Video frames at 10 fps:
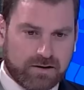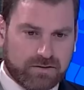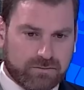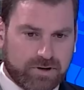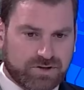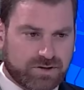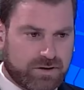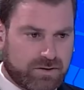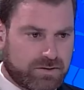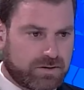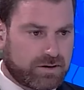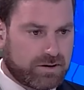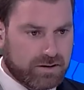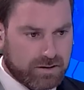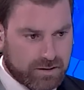The
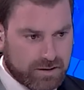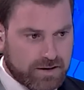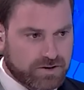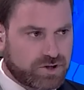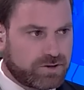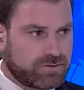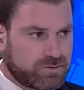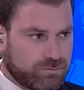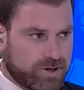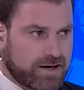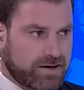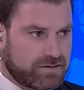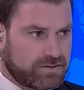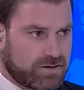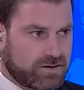regional issues we
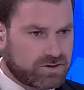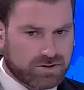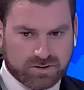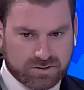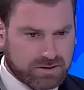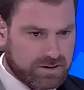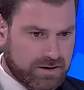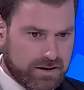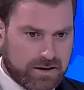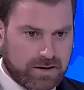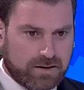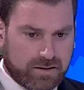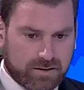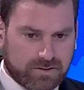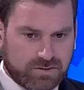had just
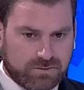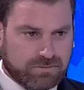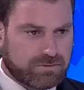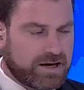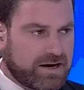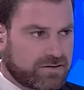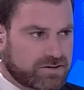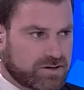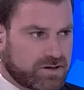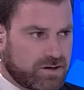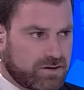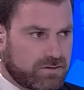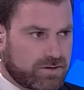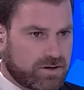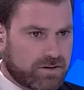2-3 hours
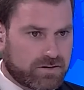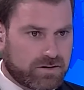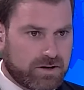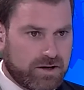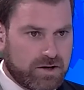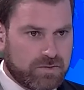ago, another